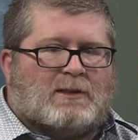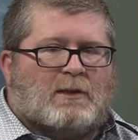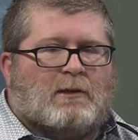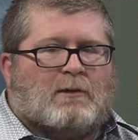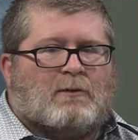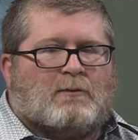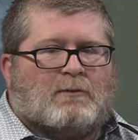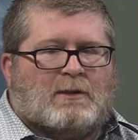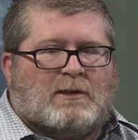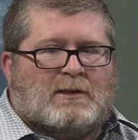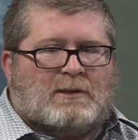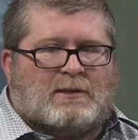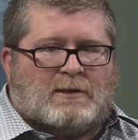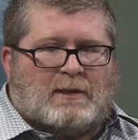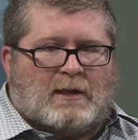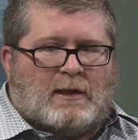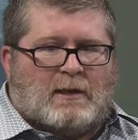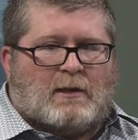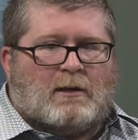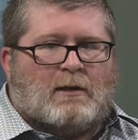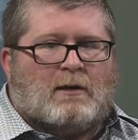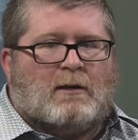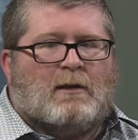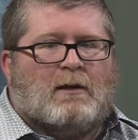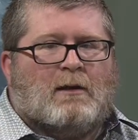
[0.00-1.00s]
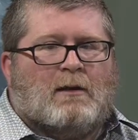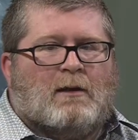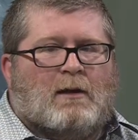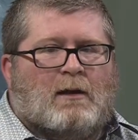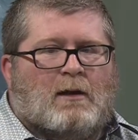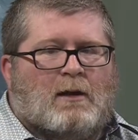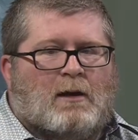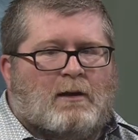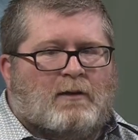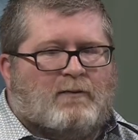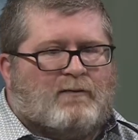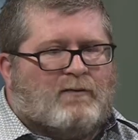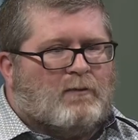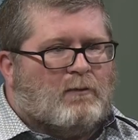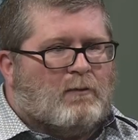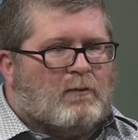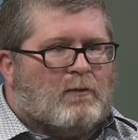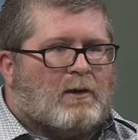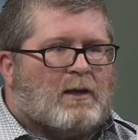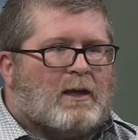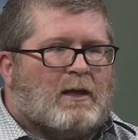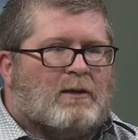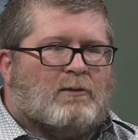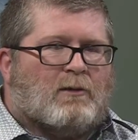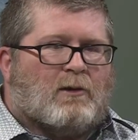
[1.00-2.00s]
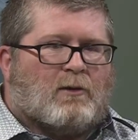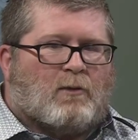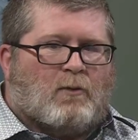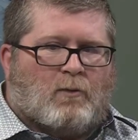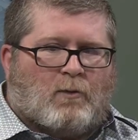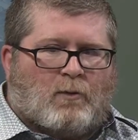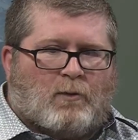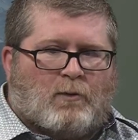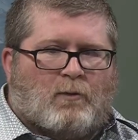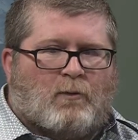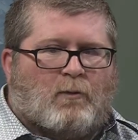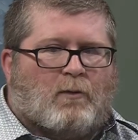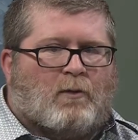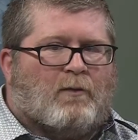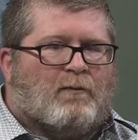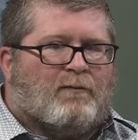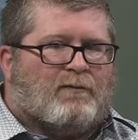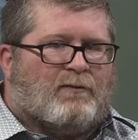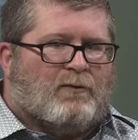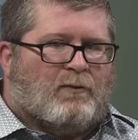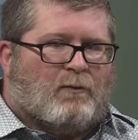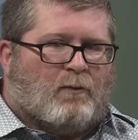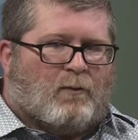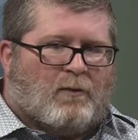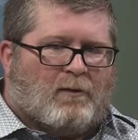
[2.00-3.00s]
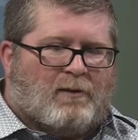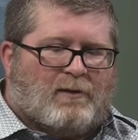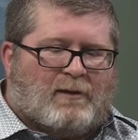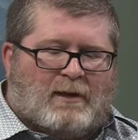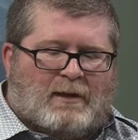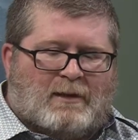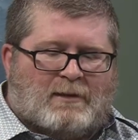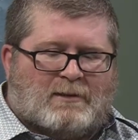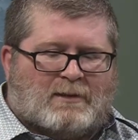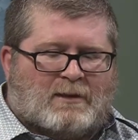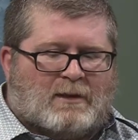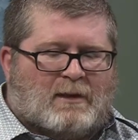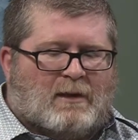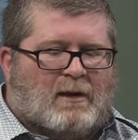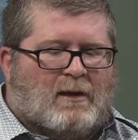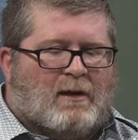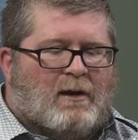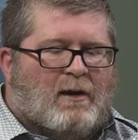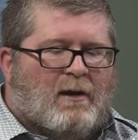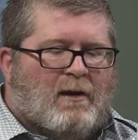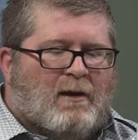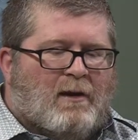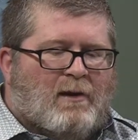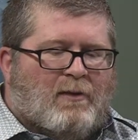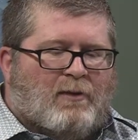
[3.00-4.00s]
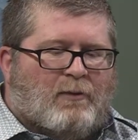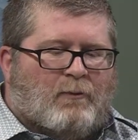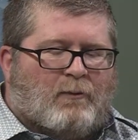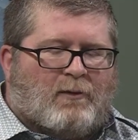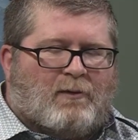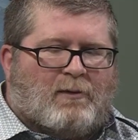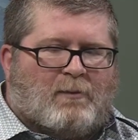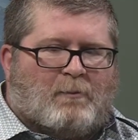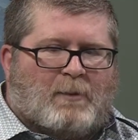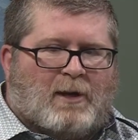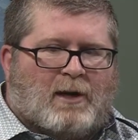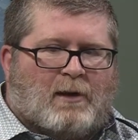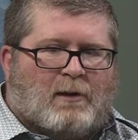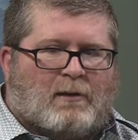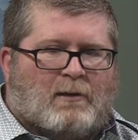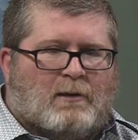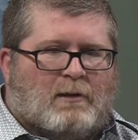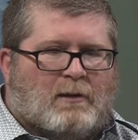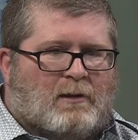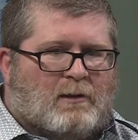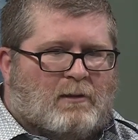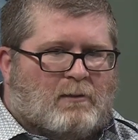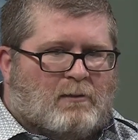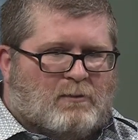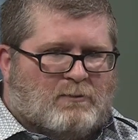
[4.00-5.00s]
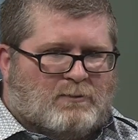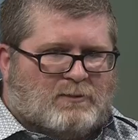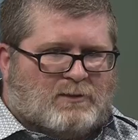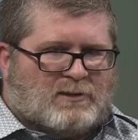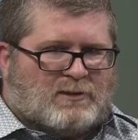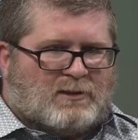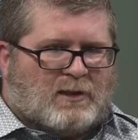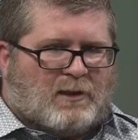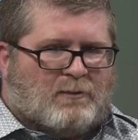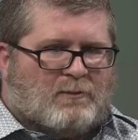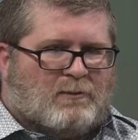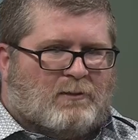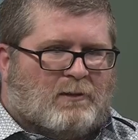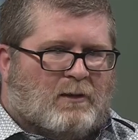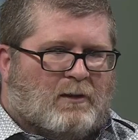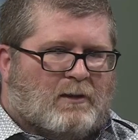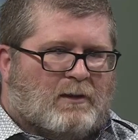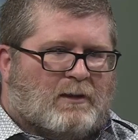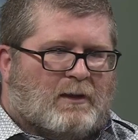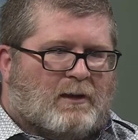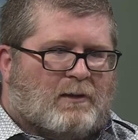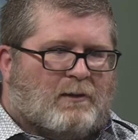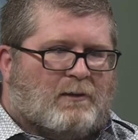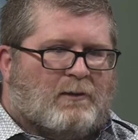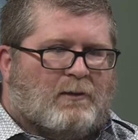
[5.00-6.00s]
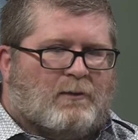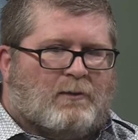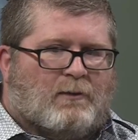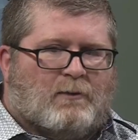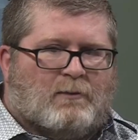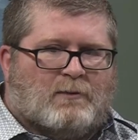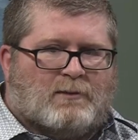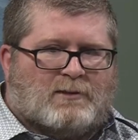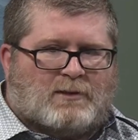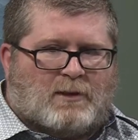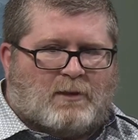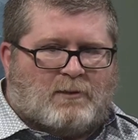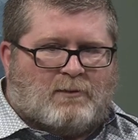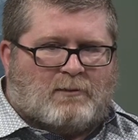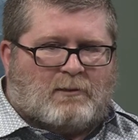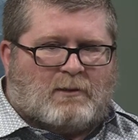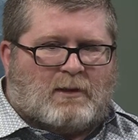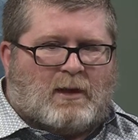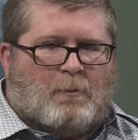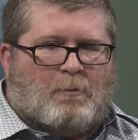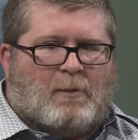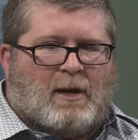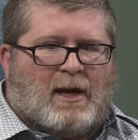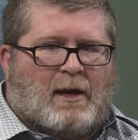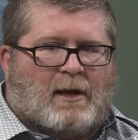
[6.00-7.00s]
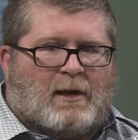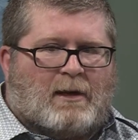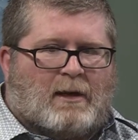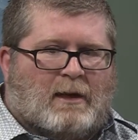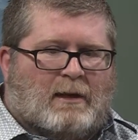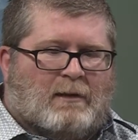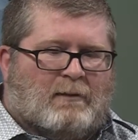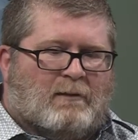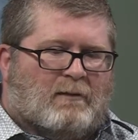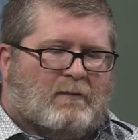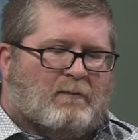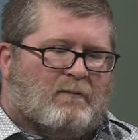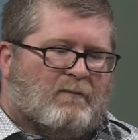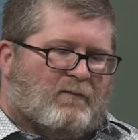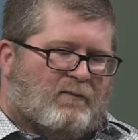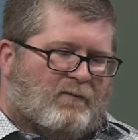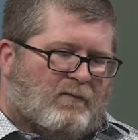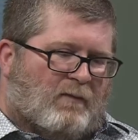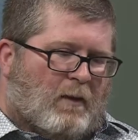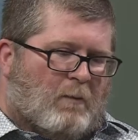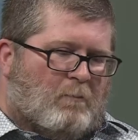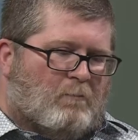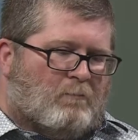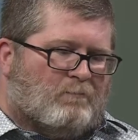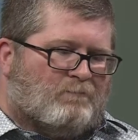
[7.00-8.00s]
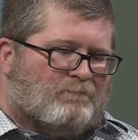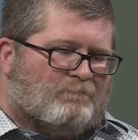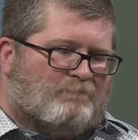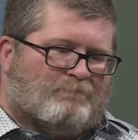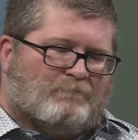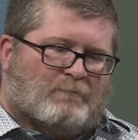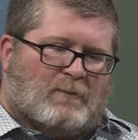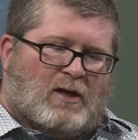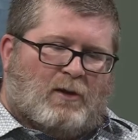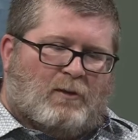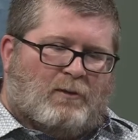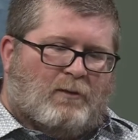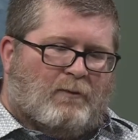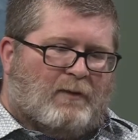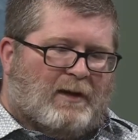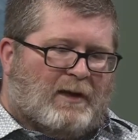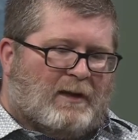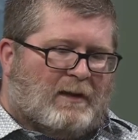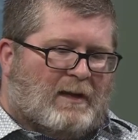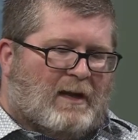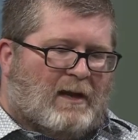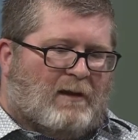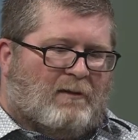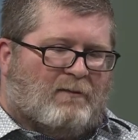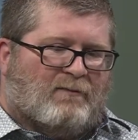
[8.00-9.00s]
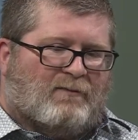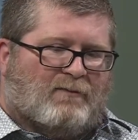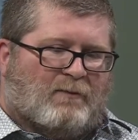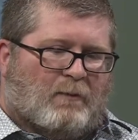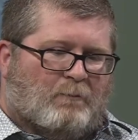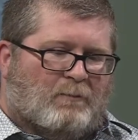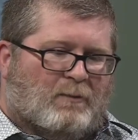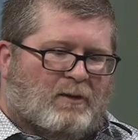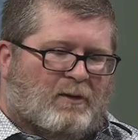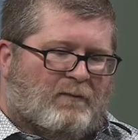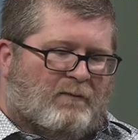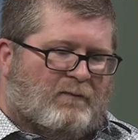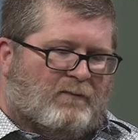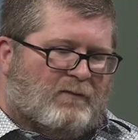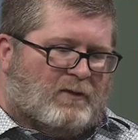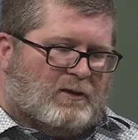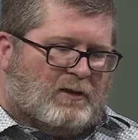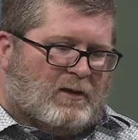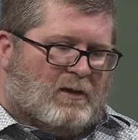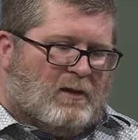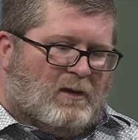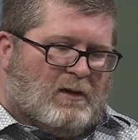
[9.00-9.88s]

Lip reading: increasing. If you look at the corridor of Northeast North America, that includes Southern Ontario, Southern Quebec, and from all the way down from the